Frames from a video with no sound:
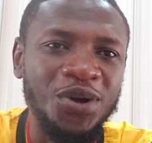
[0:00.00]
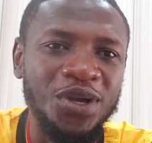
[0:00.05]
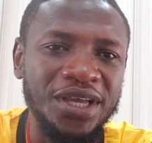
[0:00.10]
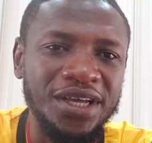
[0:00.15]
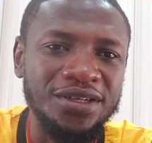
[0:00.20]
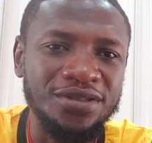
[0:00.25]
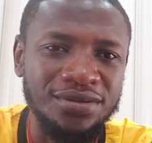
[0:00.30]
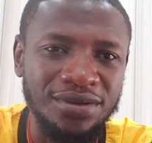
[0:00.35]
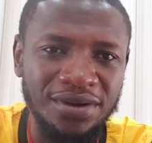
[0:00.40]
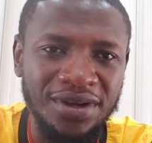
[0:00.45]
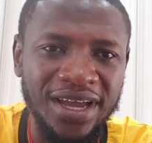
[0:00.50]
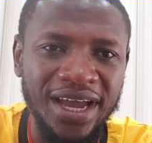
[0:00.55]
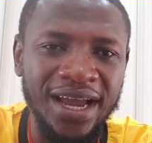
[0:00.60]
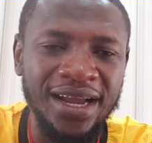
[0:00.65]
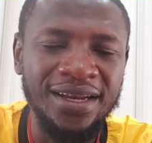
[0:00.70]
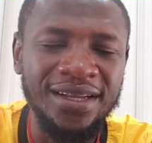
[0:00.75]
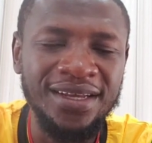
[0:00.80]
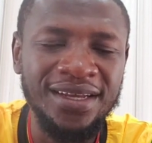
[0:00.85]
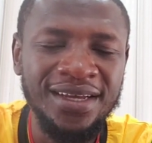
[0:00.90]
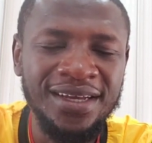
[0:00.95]
Okay, so
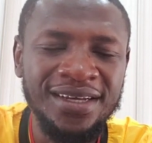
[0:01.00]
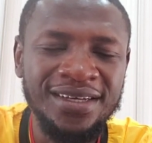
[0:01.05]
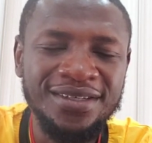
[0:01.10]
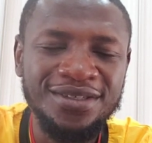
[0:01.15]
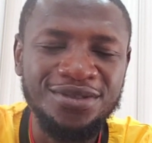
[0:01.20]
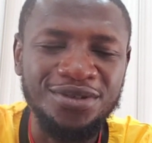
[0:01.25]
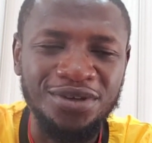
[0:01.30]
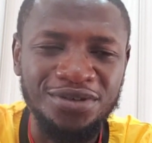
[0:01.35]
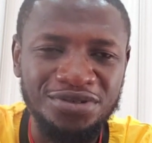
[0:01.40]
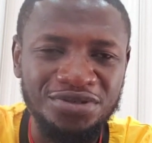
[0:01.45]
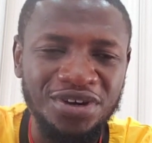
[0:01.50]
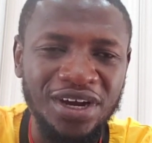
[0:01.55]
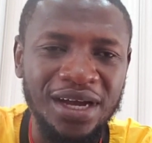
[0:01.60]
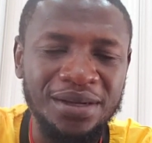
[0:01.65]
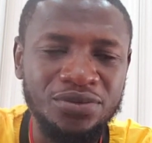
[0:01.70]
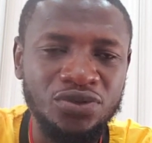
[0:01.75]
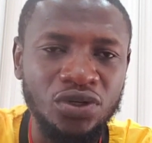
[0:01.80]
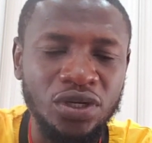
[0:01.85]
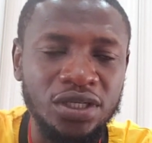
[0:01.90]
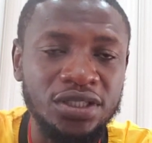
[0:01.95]
kindly
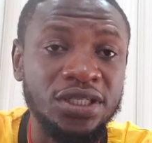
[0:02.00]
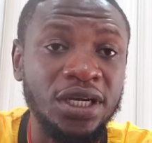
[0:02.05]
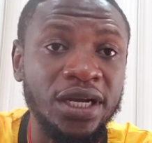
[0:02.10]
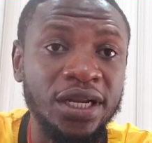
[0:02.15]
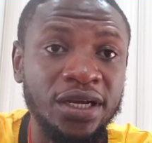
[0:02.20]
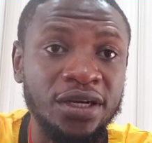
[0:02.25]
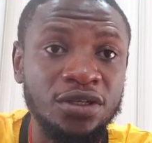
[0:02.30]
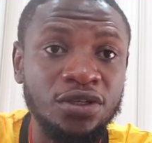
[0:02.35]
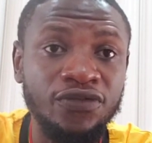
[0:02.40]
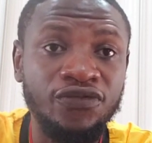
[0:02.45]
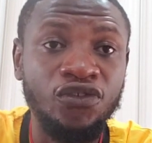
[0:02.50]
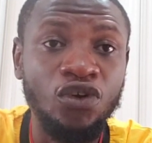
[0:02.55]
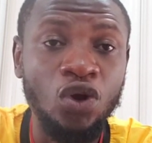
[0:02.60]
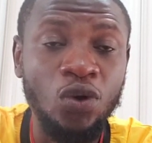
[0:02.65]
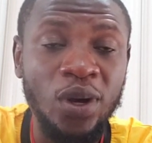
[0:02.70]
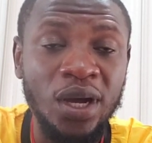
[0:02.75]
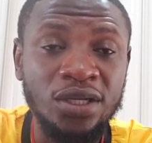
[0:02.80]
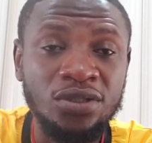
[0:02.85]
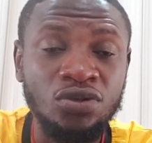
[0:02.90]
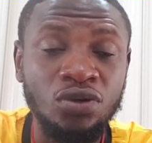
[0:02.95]
subscribe to the channel. You
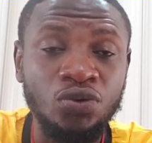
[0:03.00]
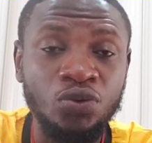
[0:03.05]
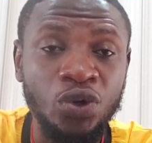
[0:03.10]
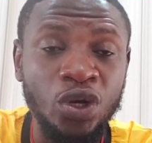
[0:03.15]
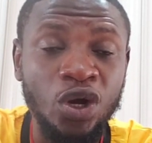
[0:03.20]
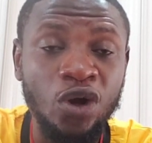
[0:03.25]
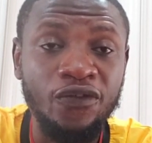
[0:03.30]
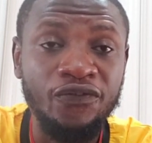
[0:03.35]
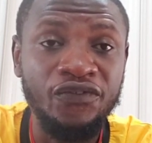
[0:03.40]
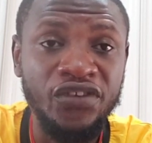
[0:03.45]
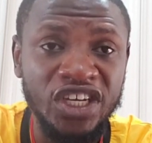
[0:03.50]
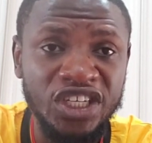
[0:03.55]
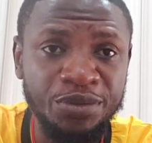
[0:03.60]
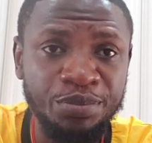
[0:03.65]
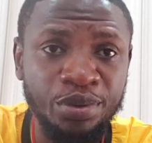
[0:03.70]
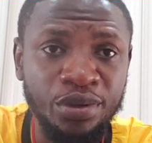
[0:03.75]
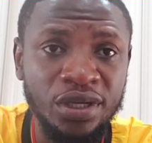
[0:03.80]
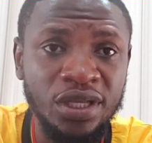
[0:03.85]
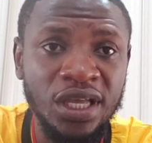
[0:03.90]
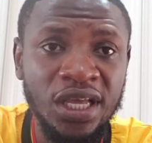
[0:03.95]
follow us on, we are on
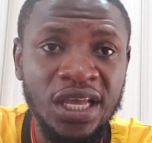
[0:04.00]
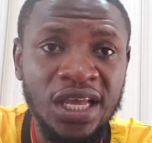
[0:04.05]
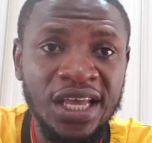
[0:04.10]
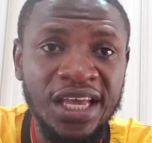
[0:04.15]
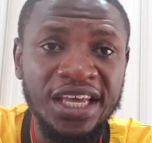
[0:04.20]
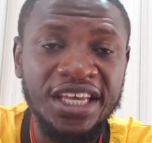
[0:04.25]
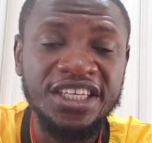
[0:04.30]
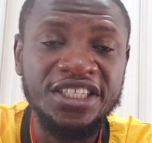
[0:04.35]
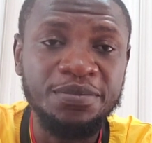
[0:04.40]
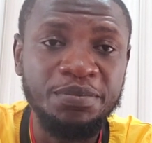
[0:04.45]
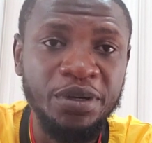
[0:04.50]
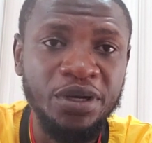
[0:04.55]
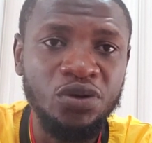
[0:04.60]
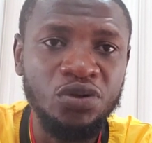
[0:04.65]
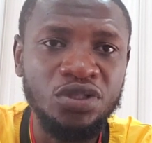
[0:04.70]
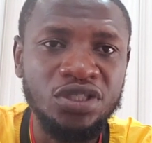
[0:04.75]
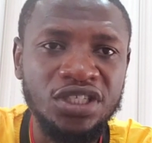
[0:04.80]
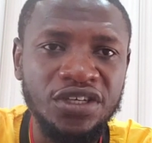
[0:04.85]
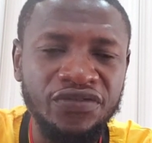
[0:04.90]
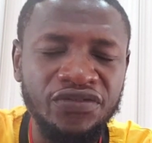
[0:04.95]
Facebook, it's
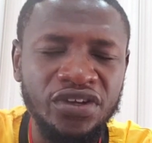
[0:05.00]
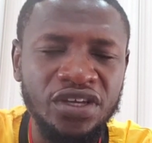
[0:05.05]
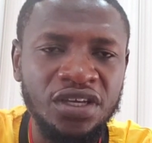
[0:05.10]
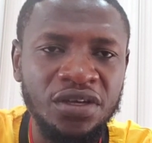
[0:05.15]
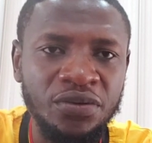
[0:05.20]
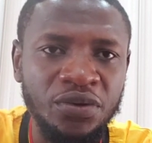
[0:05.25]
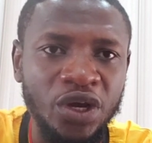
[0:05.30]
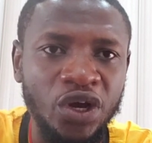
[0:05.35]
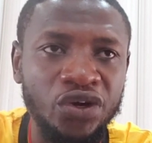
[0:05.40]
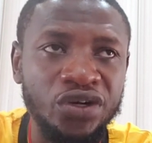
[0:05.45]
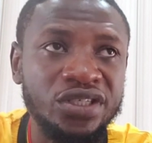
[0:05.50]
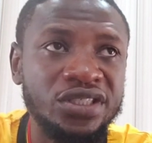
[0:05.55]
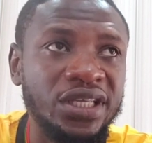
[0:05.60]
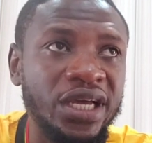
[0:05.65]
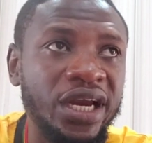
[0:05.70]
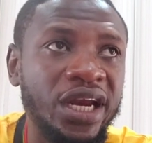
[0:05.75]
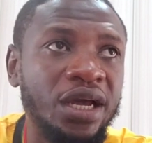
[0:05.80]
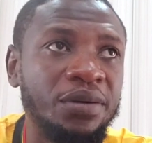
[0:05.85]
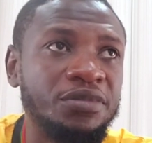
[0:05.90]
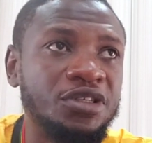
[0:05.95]
Bedu TV. We are on
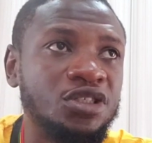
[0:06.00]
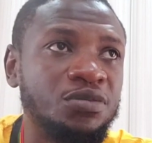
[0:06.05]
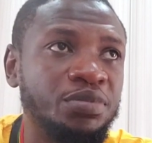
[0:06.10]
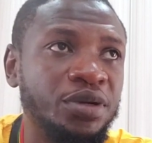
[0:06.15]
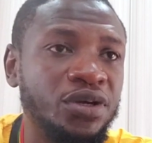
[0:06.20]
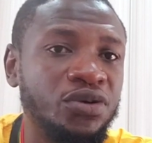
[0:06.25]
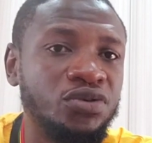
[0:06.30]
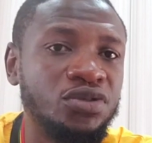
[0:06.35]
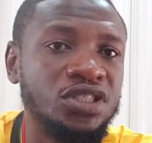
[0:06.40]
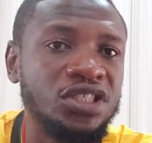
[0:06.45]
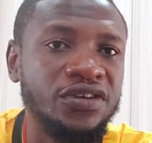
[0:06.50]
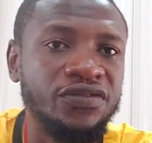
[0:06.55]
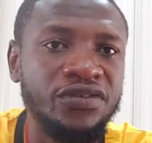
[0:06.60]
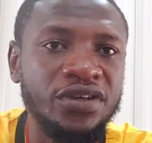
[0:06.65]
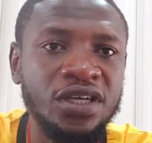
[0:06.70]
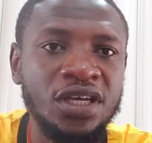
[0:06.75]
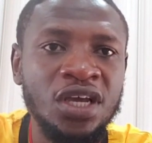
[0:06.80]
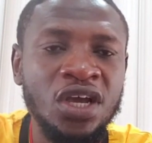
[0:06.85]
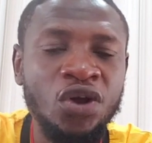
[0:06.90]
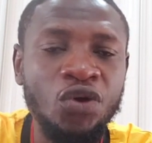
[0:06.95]
Instagram, it's Bedu
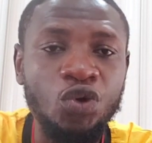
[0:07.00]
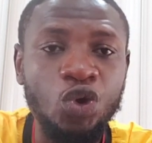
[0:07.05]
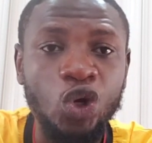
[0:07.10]
TV.